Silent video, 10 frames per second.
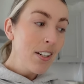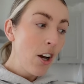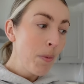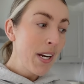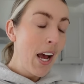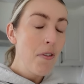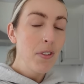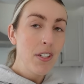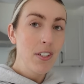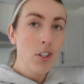I've been
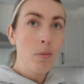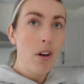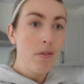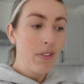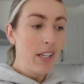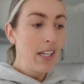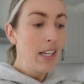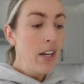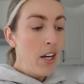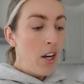after some of
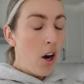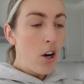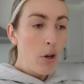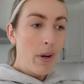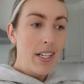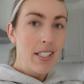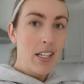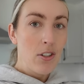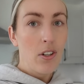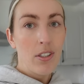the
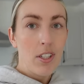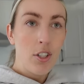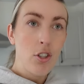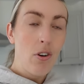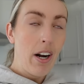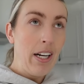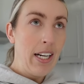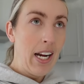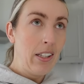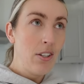high-waisted 90s straight
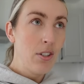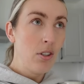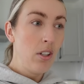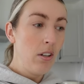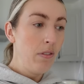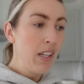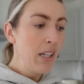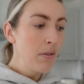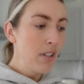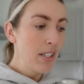and the sort of, I think
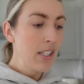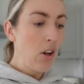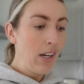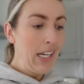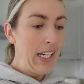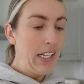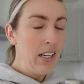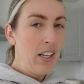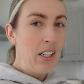it was a slightly